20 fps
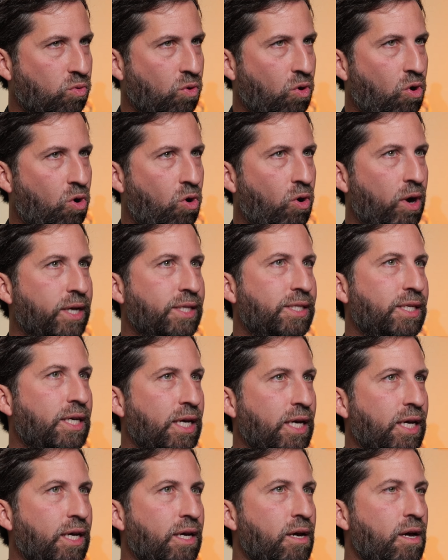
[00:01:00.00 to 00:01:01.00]
role as
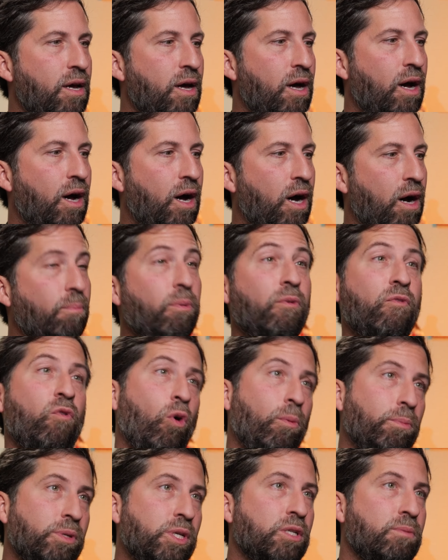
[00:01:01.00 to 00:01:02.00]
he
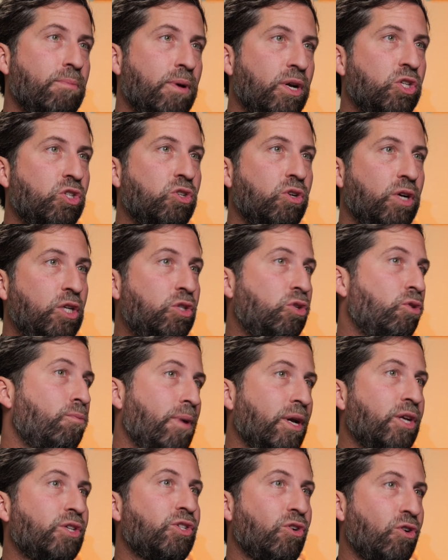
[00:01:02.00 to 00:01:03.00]
performs his ministry to
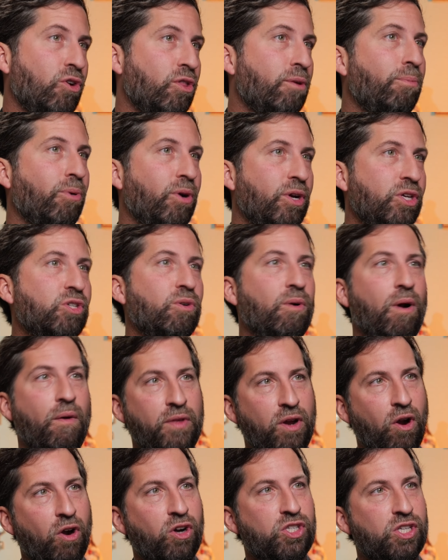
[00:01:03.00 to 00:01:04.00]
minister to the priest around
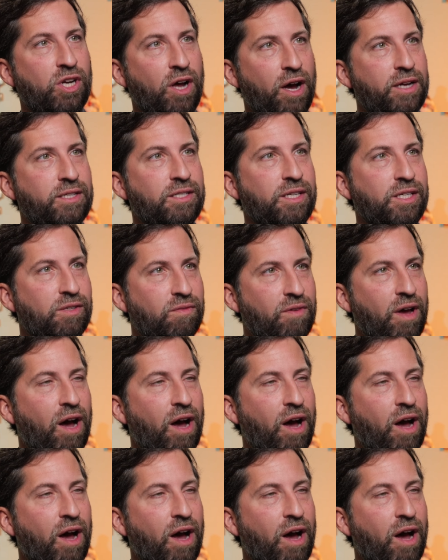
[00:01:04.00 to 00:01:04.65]
the Archdiocese of